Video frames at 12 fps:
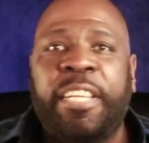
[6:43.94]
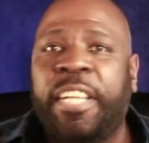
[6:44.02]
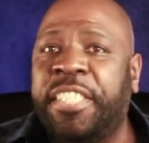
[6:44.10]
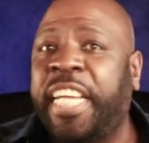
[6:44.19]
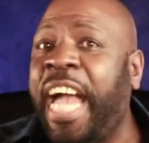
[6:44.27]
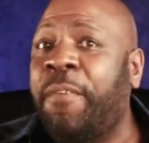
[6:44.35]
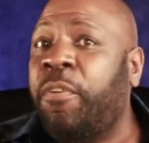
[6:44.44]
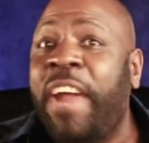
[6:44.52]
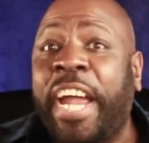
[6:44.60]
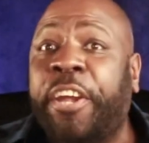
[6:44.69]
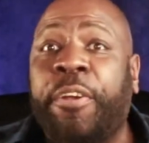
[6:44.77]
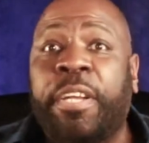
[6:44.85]
Does he have a
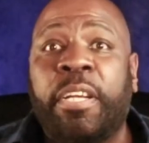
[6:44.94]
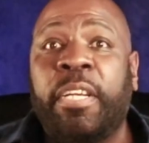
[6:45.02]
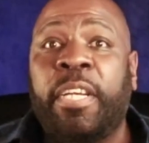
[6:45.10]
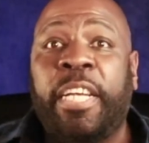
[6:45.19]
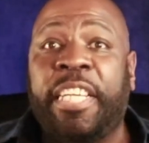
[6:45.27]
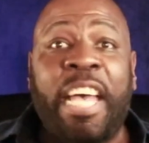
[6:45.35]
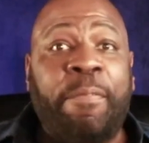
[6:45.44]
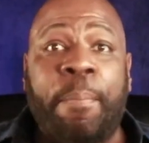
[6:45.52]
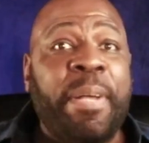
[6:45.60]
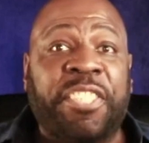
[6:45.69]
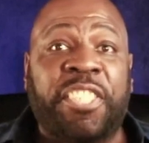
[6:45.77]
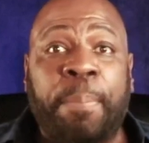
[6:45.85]
record? Has he
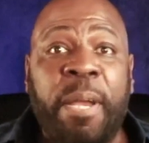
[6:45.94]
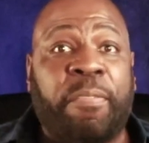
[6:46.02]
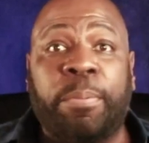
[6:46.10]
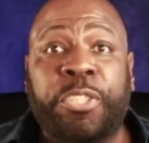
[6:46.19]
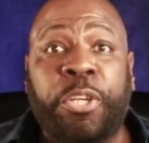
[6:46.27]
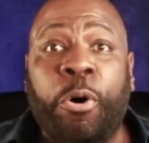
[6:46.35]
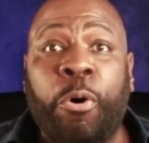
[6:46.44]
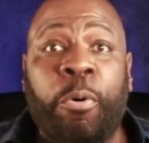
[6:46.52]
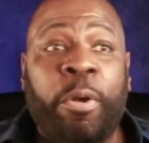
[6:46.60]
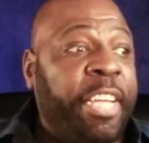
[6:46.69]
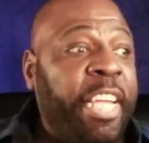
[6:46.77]
ever been suspended from school?